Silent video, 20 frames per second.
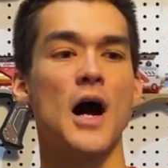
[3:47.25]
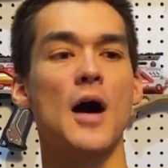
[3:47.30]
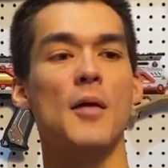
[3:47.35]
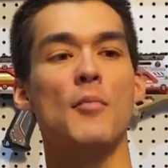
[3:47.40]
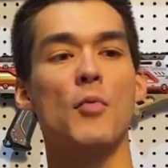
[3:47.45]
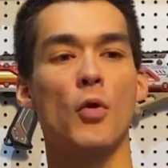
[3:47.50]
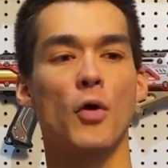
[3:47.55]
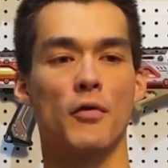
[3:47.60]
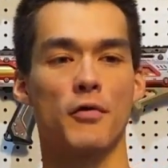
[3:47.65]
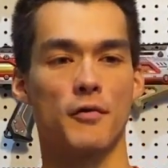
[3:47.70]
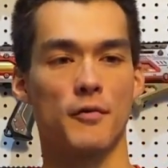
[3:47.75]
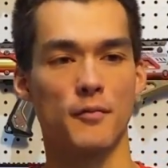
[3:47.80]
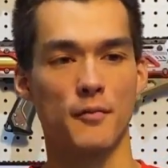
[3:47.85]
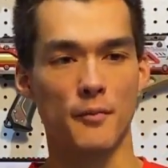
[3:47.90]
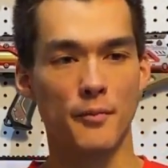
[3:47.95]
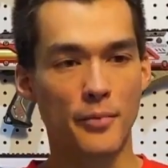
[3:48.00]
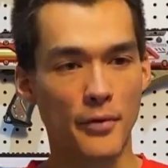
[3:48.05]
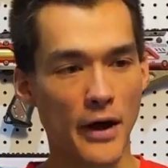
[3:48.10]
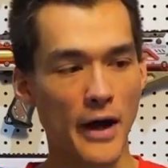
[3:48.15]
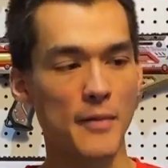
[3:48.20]
more
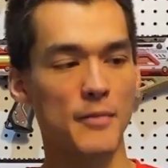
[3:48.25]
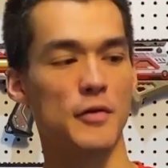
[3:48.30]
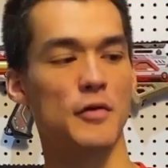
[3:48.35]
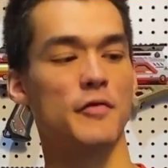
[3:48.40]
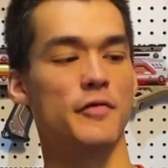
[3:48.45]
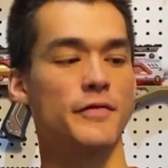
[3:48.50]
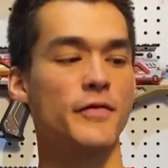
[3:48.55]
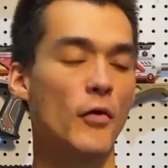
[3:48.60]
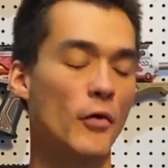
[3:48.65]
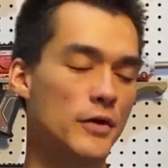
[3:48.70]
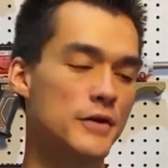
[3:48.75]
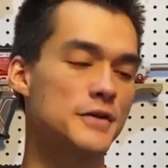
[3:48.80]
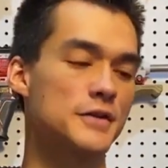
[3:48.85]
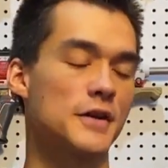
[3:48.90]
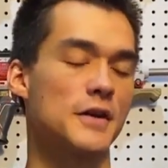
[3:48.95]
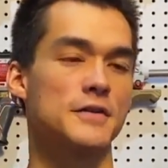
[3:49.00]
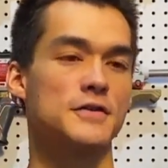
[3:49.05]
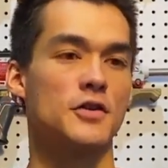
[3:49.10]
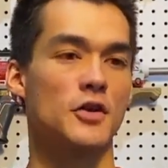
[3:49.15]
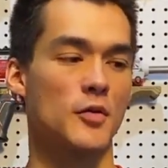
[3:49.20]
priming force
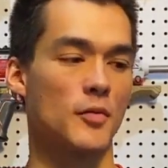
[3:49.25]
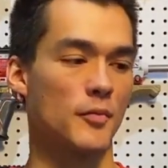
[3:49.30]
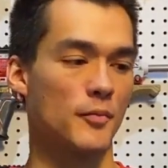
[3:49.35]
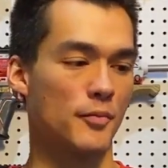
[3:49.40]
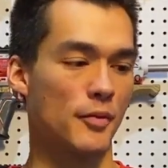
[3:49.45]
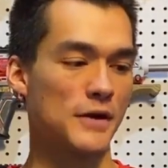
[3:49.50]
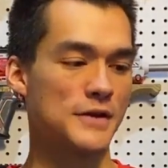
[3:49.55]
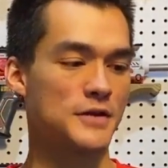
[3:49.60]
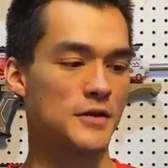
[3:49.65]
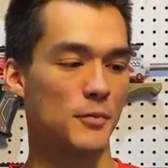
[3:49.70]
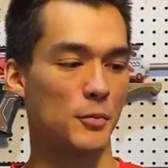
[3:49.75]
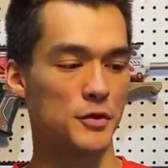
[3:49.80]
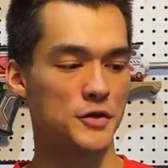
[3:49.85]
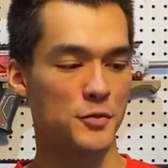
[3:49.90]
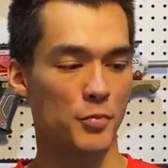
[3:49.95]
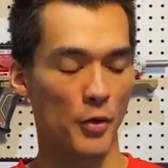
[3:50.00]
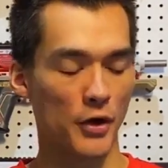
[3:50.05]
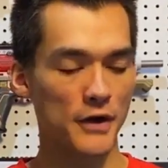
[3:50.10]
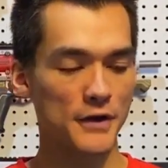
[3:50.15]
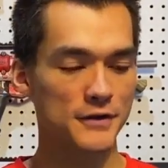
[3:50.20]
because you're compressing more
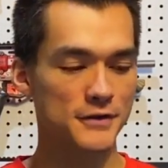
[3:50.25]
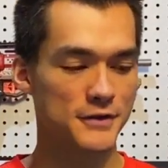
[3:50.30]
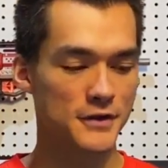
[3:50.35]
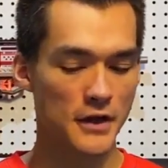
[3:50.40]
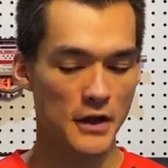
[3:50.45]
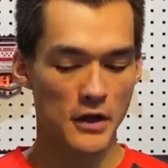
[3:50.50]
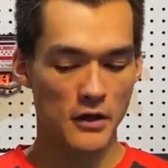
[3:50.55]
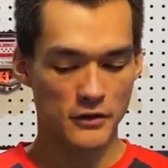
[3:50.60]
springs.